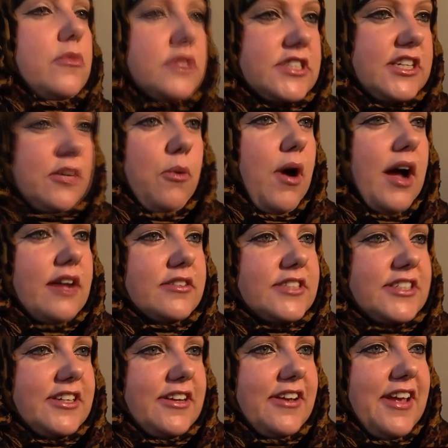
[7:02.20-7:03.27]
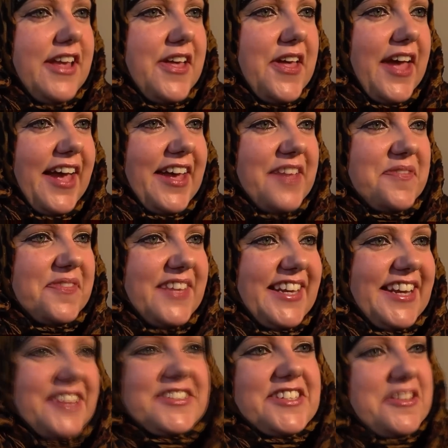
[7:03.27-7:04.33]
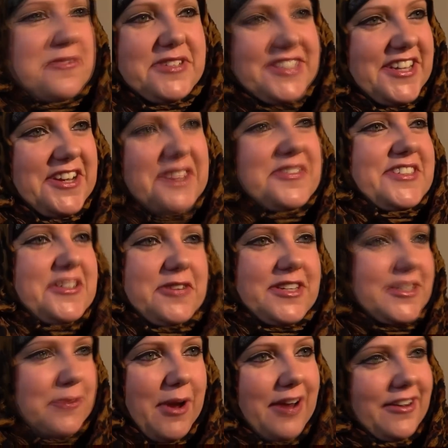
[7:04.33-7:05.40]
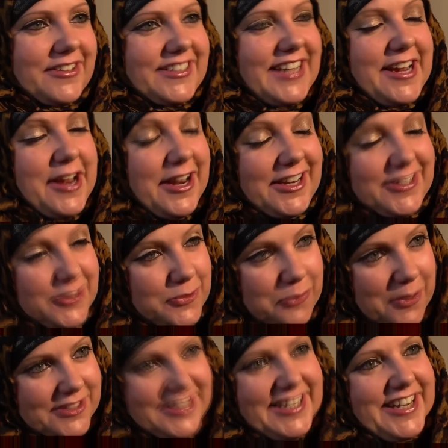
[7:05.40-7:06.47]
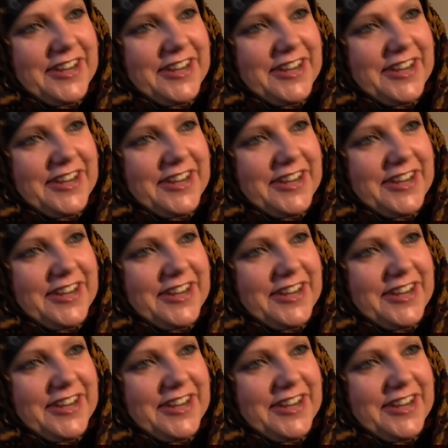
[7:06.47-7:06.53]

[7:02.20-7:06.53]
once in a while to, um, you know, to the reserve and doing a sweat lodge, it, it just wasn't